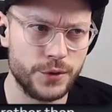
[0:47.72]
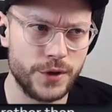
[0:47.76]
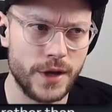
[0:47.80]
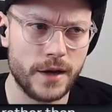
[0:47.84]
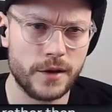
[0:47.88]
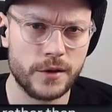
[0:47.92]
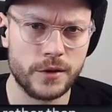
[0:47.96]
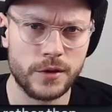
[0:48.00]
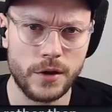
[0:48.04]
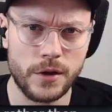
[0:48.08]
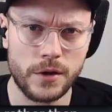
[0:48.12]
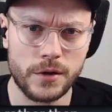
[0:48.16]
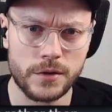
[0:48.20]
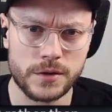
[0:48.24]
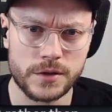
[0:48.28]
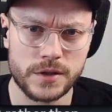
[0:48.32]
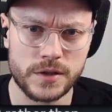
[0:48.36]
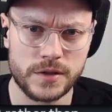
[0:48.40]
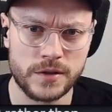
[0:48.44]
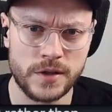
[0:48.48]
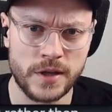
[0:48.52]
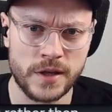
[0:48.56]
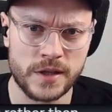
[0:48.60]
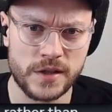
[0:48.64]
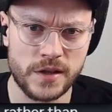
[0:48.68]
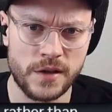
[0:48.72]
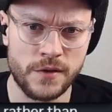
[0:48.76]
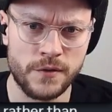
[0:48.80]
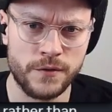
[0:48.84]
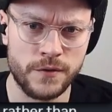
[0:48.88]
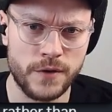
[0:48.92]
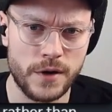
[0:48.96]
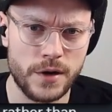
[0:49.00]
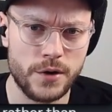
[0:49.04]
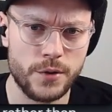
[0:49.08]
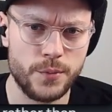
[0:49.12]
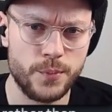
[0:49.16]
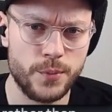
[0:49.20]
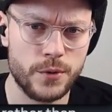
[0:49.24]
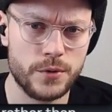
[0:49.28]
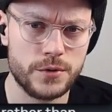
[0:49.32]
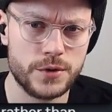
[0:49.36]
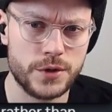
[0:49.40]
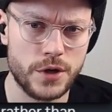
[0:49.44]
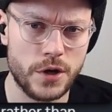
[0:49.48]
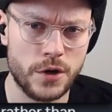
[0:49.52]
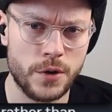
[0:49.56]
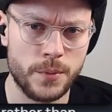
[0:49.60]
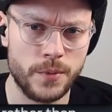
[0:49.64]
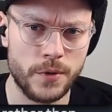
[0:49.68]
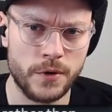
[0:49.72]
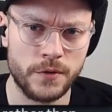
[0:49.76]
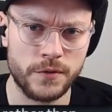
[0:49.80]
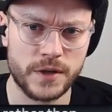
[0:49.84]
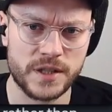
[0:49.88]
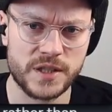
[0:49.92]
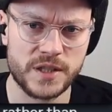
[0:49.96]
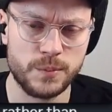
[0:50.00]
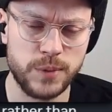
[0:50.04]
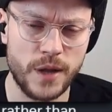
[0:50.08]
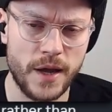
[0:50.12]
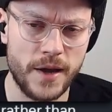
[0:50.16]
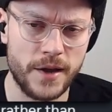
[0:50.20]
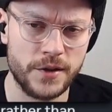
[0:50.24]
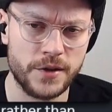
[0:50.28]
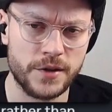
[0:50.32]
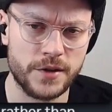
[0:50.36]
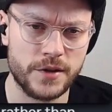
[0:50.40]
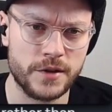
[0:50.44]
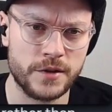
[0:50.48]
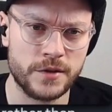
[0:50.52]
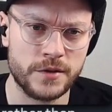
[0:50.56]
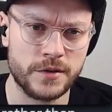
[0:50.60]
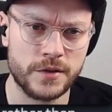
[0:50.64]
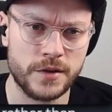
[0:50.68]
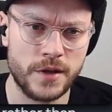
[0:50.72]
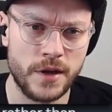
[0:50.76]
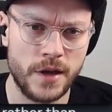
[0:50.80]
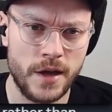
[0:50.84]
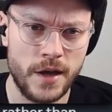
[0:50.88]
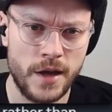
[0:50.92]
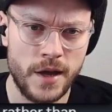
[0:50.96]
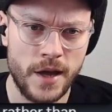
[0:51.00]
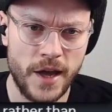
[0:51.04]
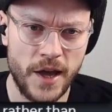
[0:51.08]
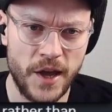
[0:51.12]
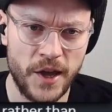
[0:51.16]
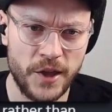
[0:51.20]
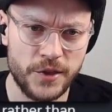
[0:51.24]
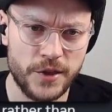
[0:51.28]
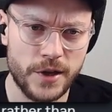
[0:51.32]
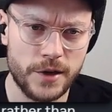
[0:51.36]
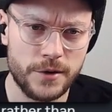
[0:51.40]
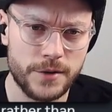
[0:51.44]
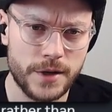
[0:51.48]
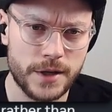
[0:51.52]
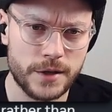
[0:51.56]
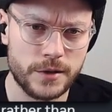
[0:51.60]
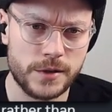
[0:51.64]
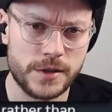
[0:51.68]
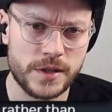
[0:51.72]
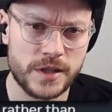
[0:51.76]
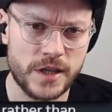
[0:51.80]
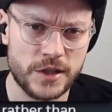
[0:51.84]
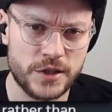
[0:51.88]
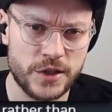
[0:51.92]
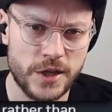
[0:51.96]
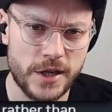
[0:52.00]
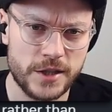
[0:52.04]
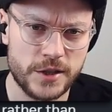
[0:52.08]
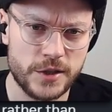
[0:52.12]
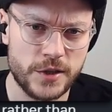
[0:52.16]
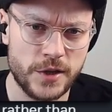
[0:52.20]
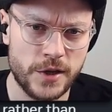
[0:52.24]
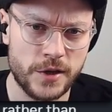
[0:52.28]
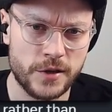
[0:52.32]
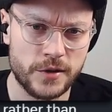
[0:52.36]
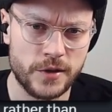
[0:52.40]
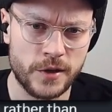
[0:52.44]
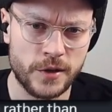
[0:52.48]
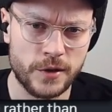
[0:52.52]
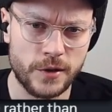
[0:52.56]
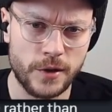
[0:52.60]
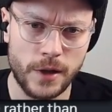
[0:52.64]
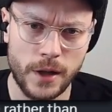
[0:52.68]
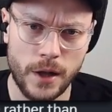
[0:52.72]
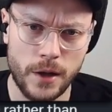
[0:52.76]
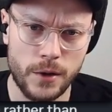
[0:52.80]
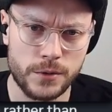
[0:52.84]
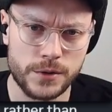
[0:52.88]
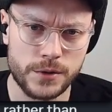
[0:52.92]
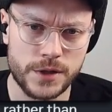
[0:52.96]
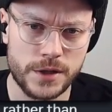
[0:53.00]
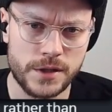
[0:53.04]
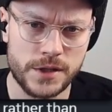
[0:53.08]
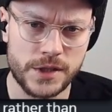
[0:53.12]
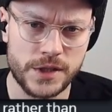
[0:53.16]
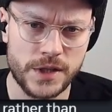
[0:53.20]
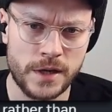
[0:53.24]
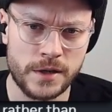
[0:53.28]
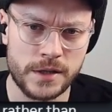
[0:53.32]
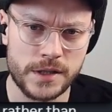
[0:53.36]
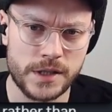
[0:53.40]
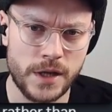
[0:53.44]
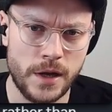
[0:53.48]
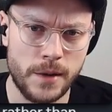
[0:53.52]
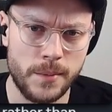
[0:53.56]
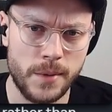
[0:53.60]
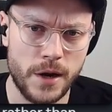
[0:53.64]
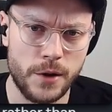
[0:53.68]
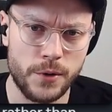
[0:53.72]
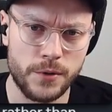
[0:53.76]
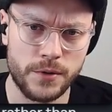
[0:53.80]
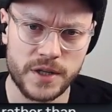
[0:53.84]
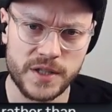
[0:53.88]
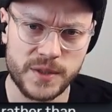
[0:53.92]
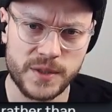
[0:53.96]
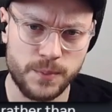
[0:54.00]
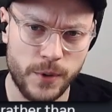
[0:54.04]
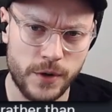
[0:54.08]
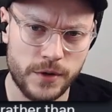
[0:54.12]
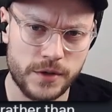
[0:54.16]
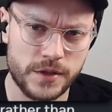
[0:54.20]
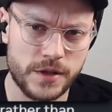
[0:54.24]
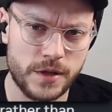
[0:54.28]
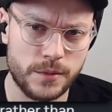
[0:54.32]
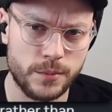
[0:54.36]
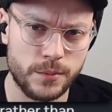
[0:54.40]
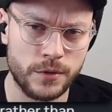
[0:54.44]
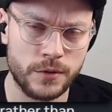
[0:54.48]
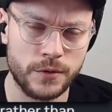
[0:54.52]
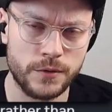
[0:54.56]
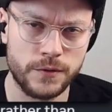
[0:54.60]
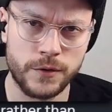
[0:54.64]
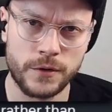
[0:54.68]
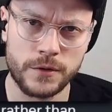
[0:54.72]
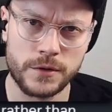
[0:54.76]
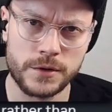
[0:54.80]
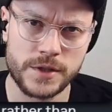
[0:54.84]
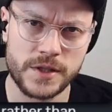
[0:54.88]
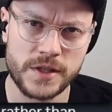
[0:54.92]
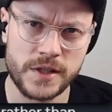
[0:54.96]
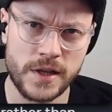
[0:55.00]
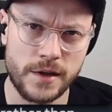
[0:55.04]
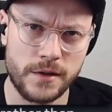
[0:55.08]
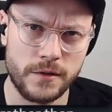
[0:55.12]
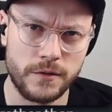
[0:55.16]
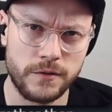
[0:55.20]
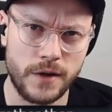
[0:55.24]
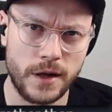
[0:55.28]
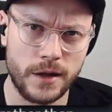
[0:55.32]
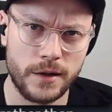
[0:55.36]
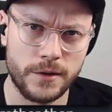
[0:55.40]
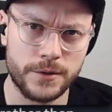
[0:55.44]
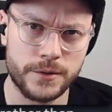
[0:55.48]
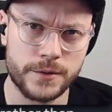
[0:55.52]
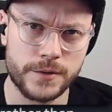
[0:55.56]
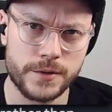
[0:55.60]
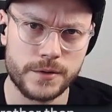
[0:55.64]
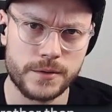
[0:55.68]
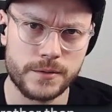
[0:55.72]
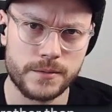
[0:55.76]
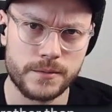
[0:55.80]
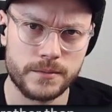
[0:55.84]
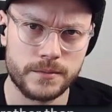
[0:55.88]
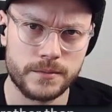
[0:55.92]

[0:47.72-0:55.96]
React Docs does a very poor job of explaining it, indirectly suggesting that closures are somehow responsible for stale values.